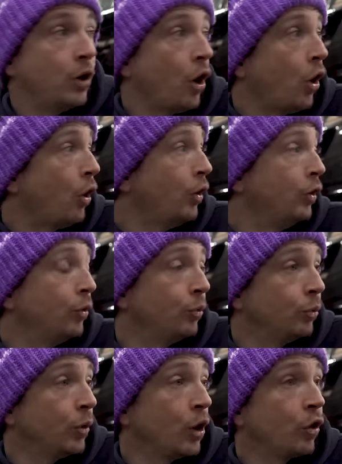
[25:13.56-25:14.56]
I uh,
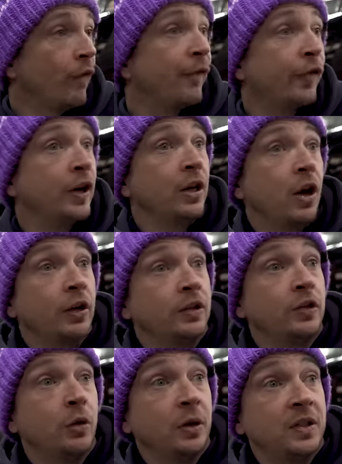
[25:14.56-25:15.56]
I got three guys,
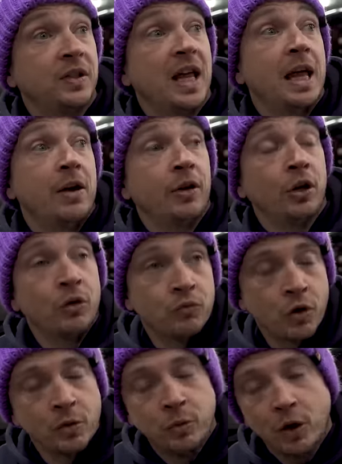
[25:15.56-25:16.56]
so I sit here and I go
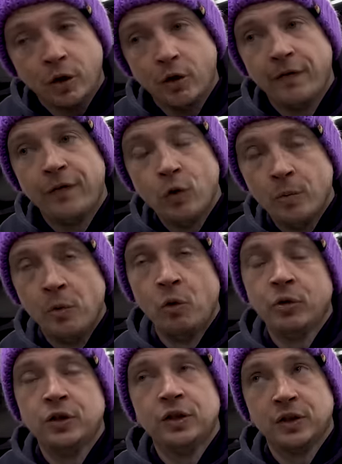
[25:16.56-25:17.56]
right. I got four
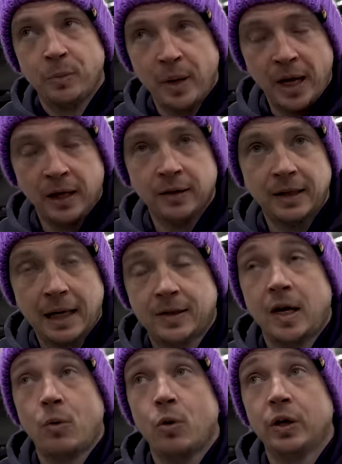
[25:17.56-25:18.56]
mortgages to pay. That's
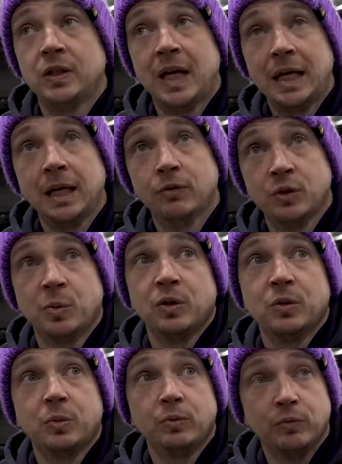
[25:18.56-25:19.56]
how I take it
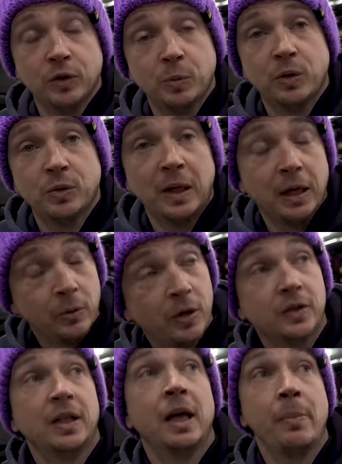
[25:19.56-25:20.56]
respons- responsibility
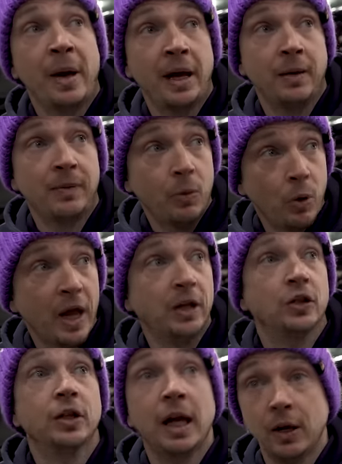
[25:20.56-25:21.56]
wise, and they pay them their
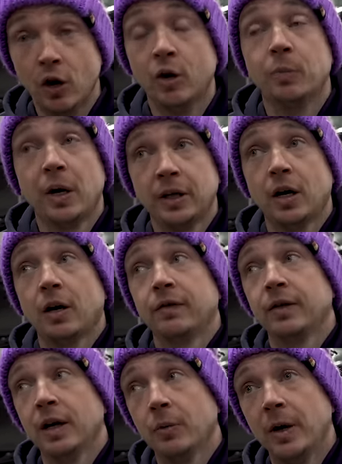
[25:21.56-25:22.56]
wage and they earn bloody hard
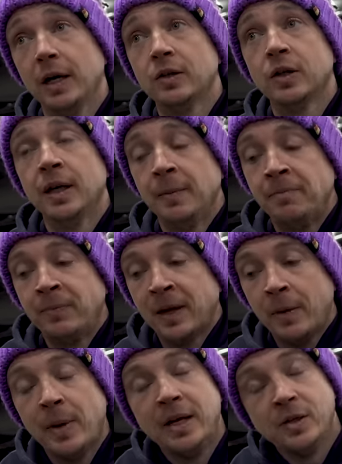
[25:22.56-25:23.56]
for their wage.
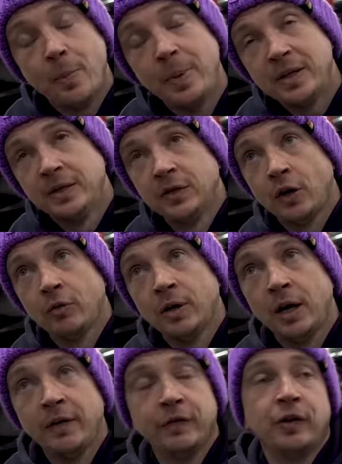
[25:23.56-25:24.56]
But as a business
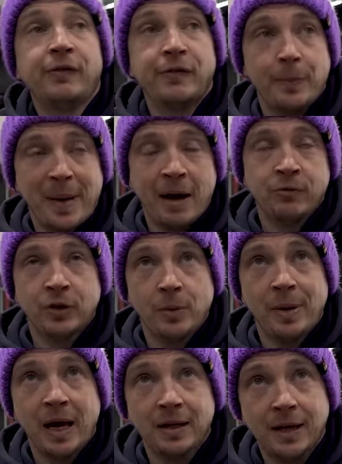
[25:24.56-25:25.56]
owner, for every pound I
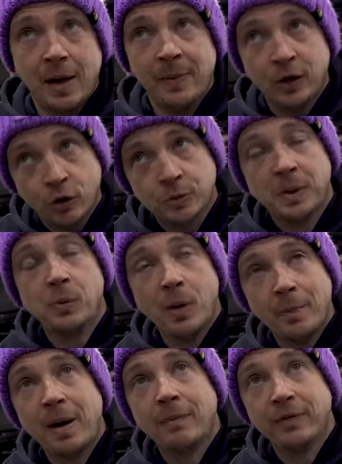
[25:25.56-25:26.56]
pay them, it costs me
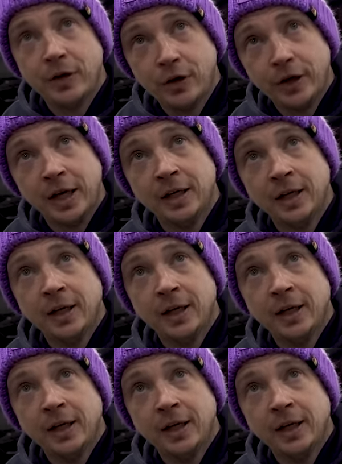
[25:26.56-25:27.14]
one pound thirty